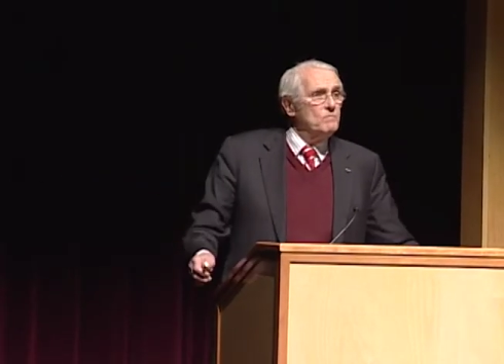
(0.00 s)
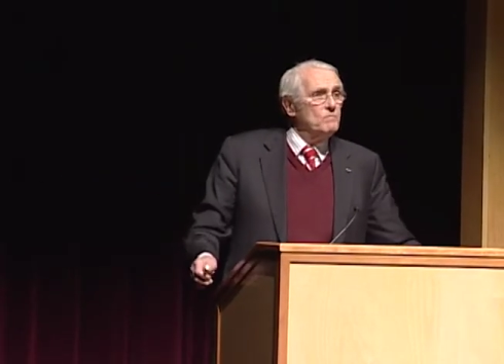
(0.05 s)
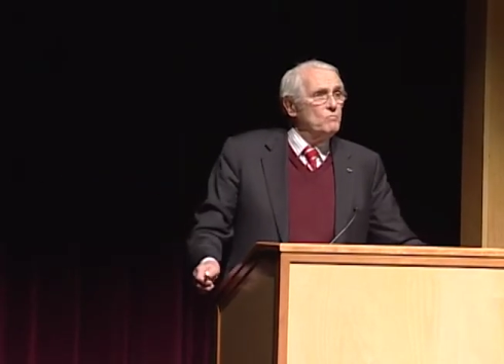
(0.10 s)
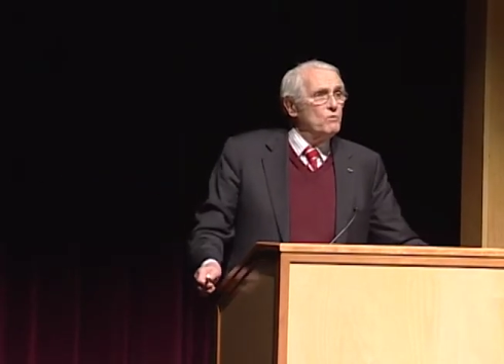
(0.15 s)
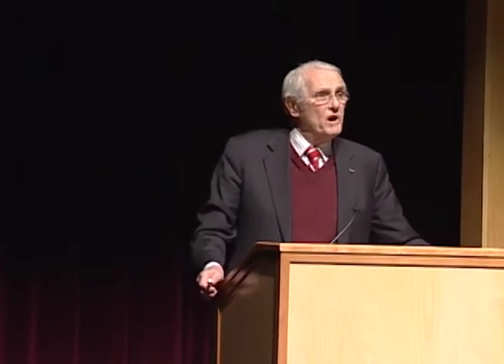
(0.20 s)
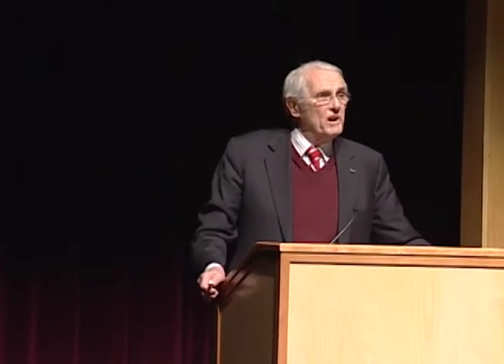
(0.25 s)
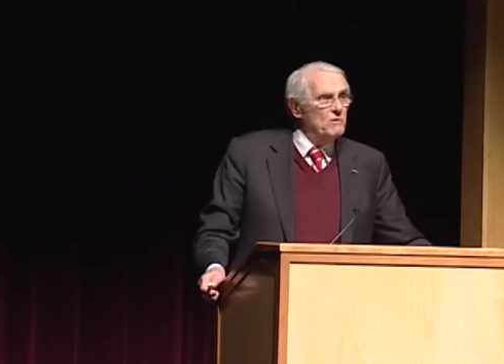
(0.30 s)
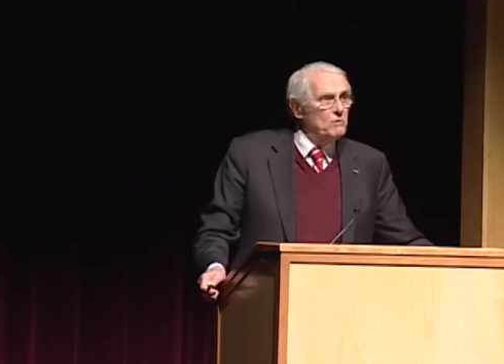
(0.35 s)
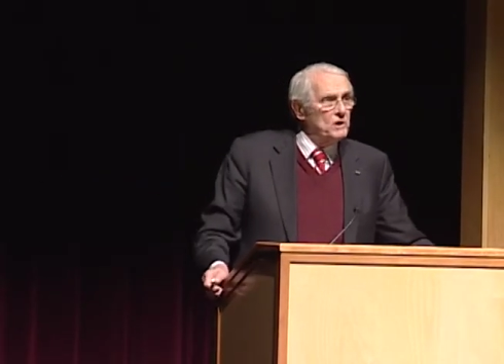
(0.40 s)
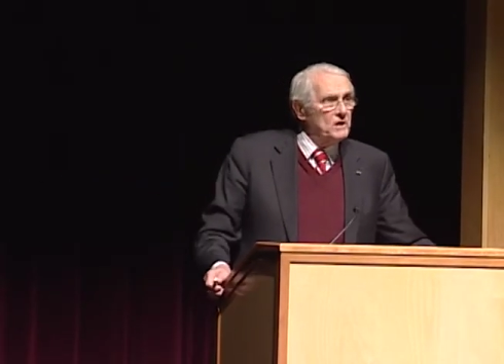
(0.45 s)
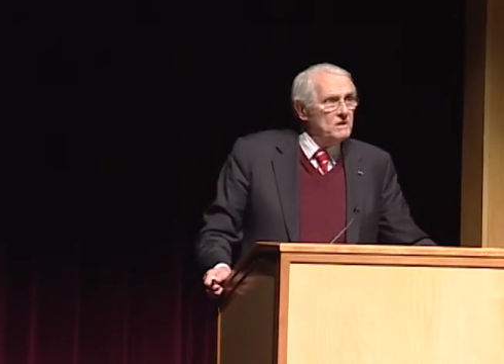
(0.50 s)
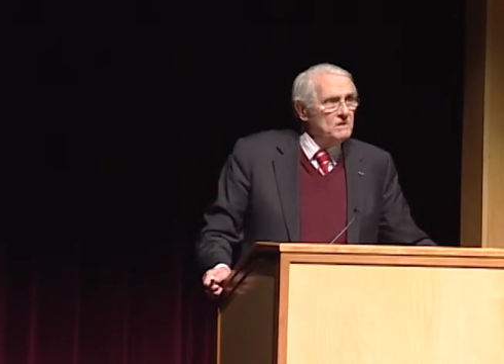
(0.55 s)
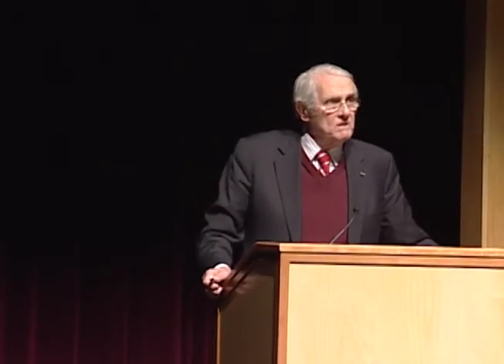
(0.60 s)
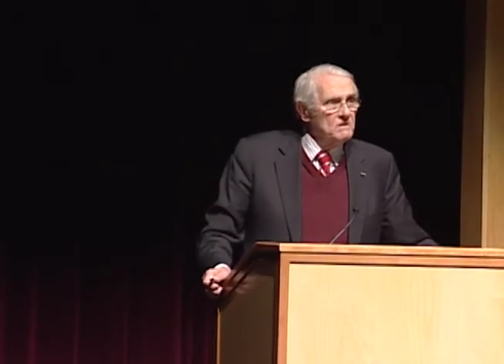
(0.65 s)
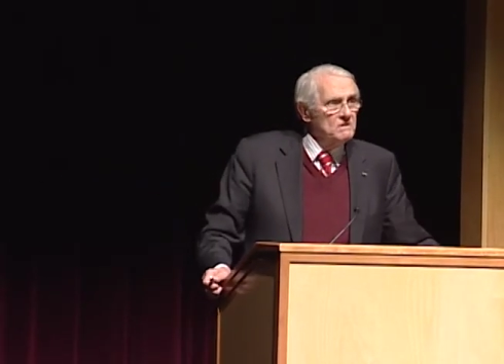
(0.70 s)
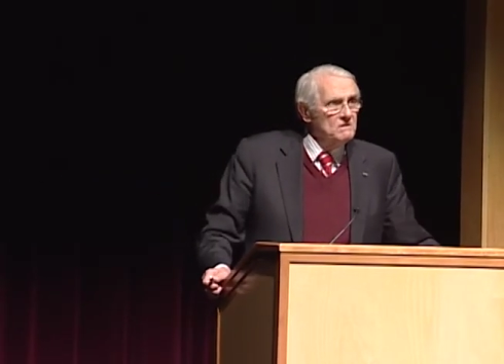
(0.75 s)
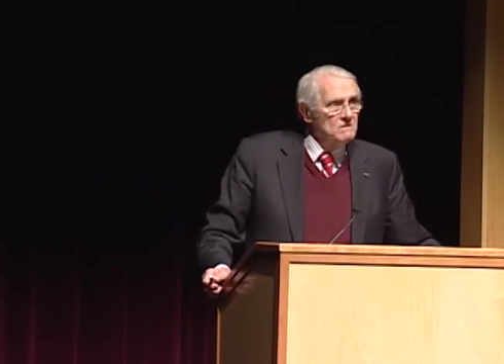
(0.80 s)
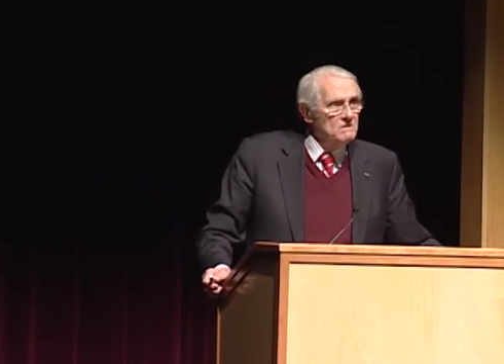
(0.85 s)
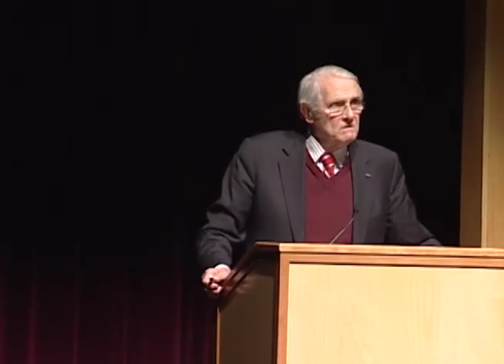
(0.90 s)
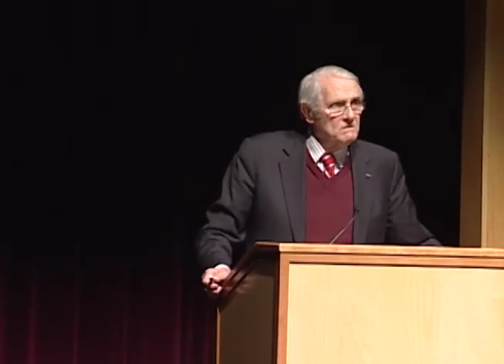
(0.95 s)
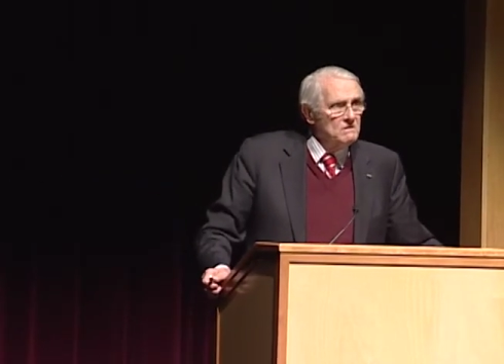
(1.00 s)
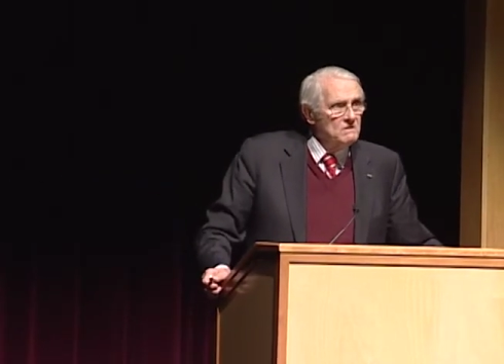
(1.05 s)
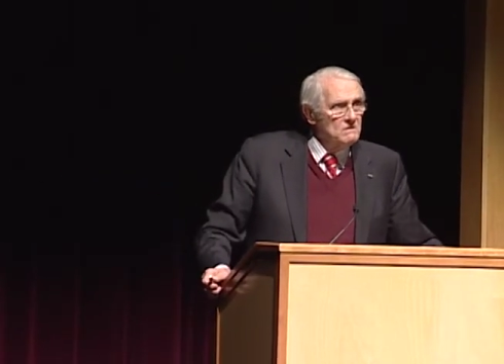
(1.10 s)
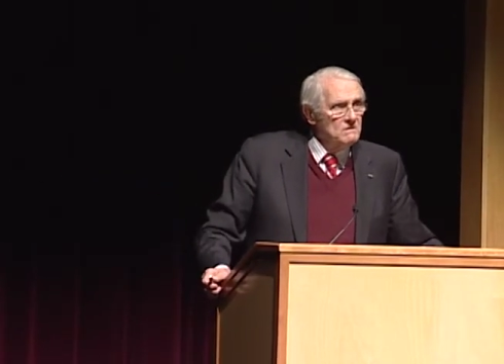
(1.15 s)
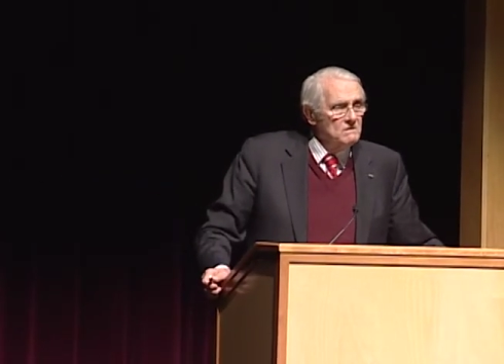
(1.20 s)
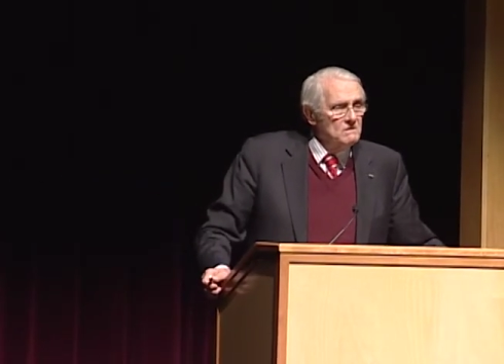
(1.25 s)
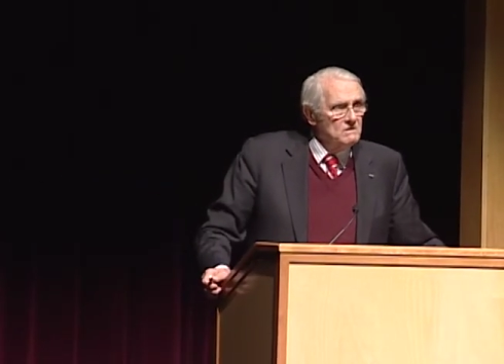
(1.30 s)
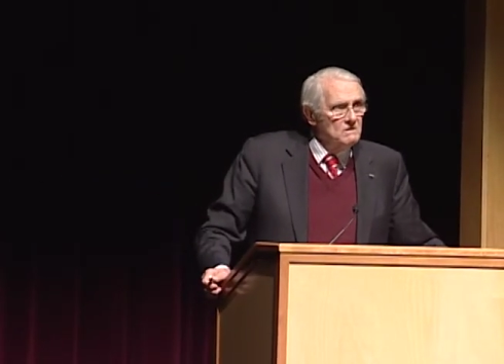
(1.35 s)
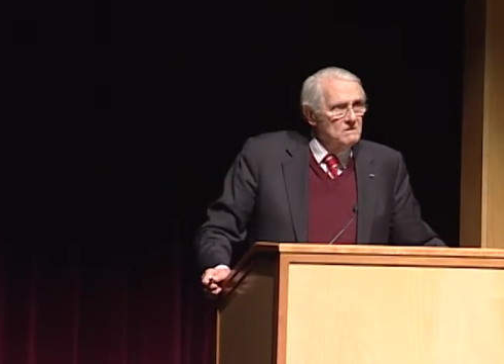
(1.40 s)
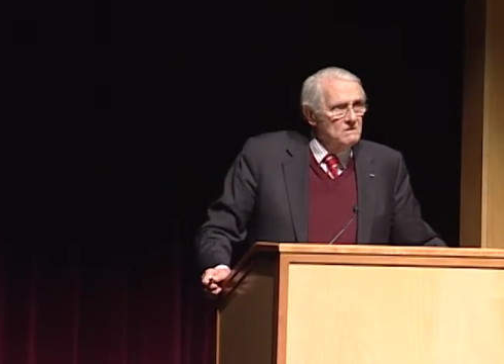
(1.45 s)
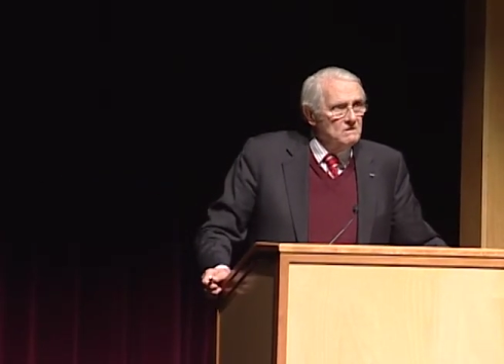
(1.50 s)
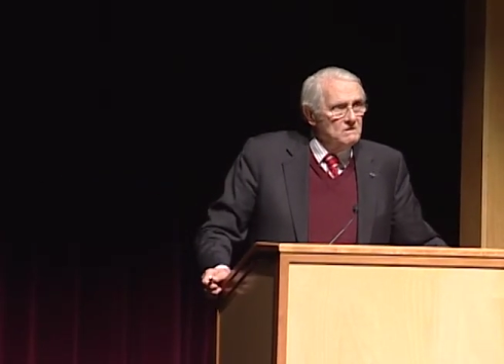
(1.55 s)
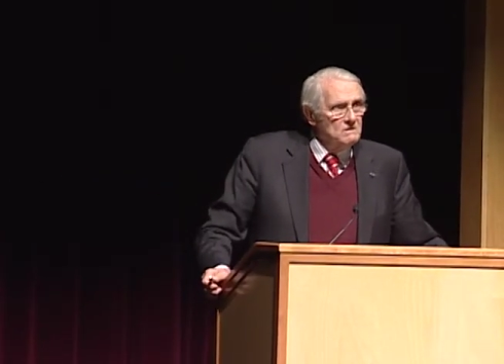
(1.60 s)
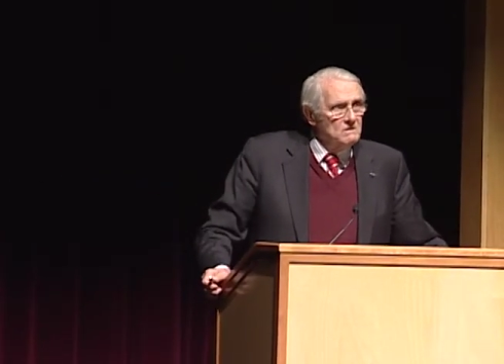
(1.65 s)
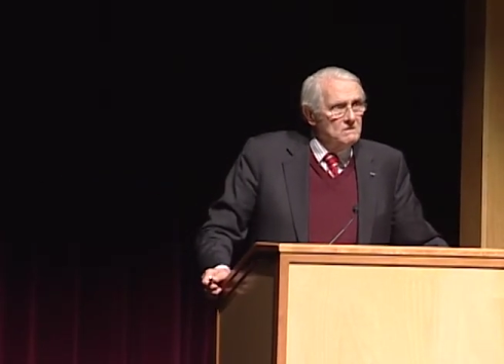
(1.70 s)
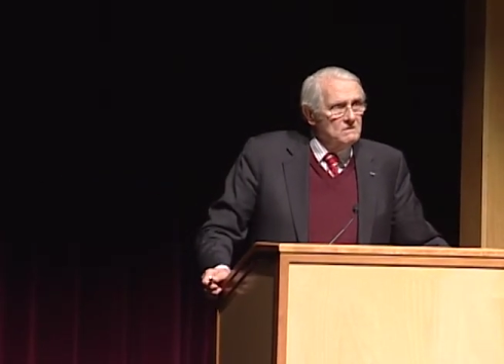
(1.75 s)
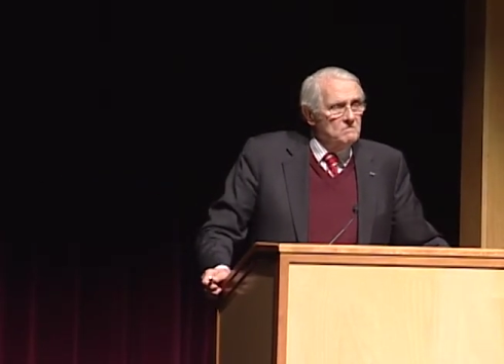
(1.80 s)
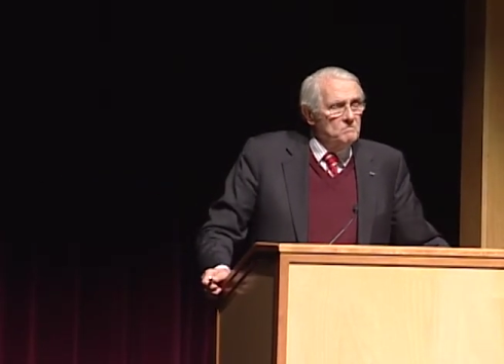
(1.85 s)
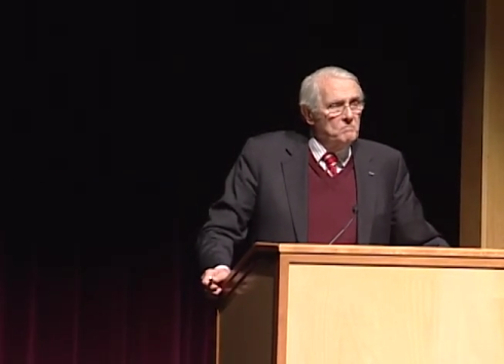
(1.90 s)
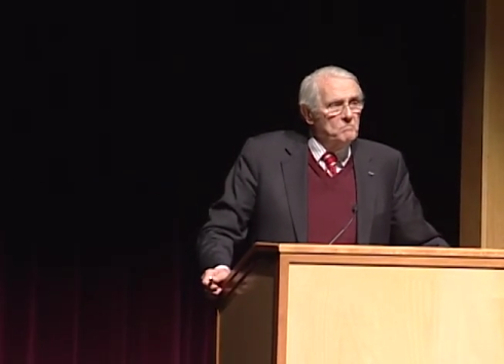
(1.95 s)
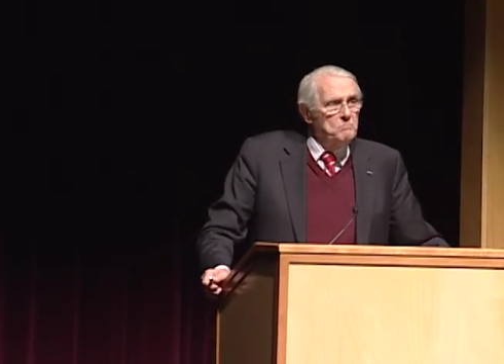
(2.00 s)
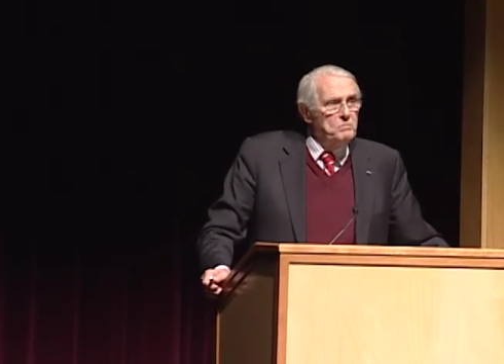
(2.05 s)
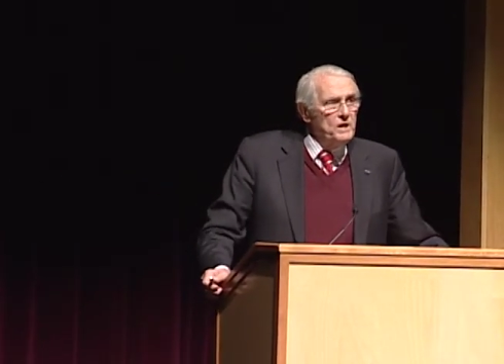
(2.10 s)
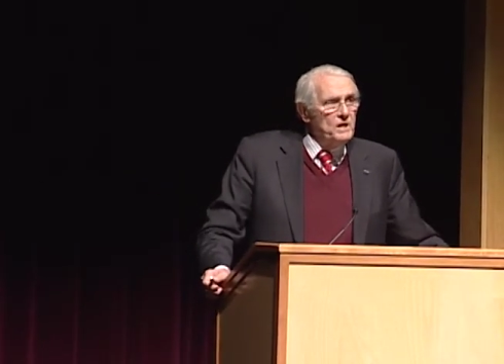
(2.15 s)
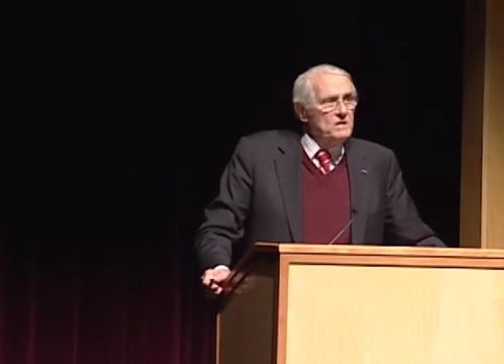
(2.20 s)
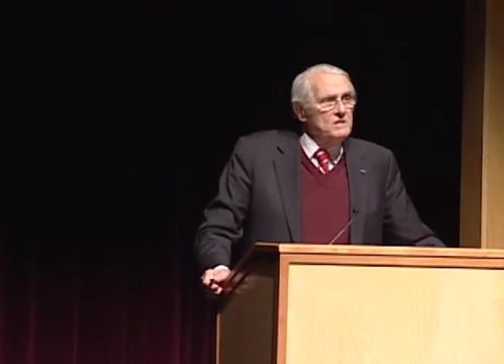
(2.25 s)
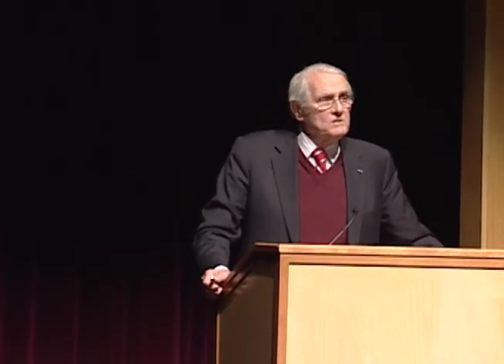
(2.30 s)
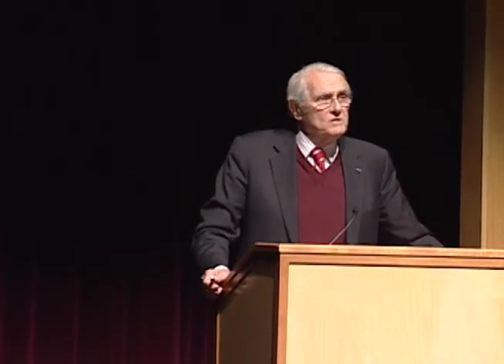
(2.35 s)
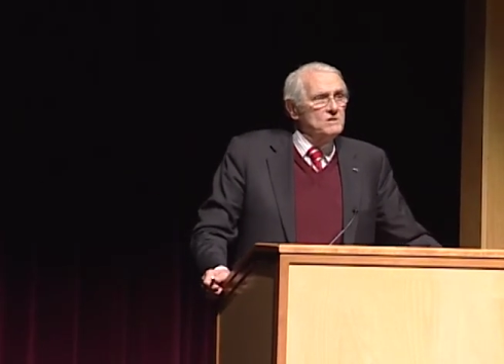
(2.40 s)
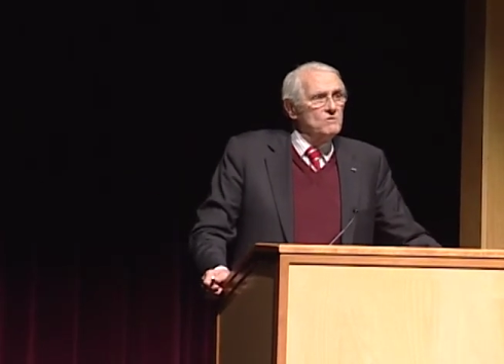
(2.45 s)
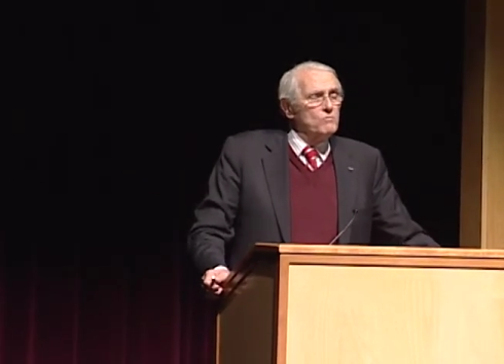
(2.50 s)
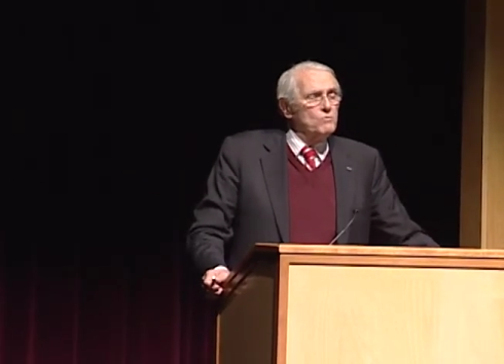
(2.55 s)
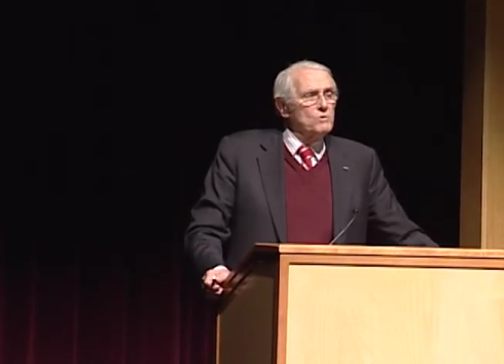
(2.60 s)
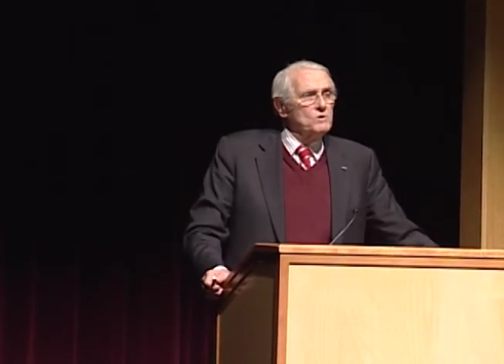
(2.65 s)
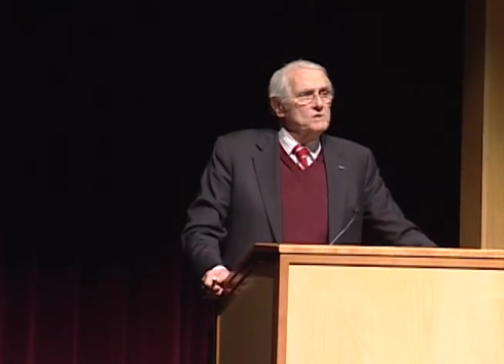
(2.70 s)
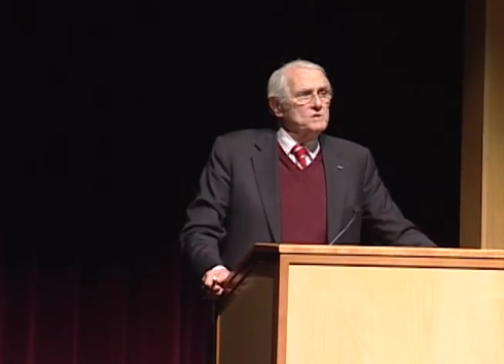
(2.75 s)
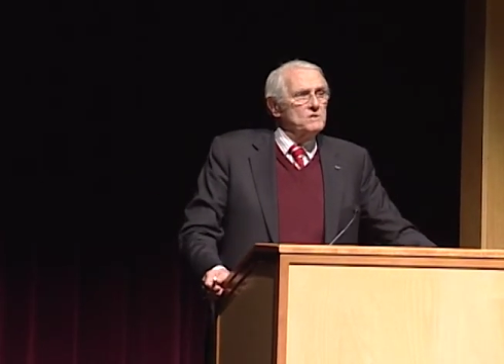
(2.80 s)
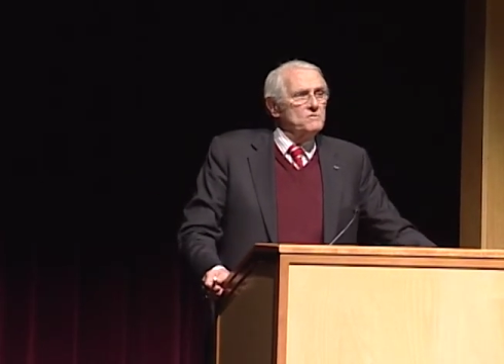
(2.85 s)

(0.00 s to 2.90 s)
rhetoric. Billions of words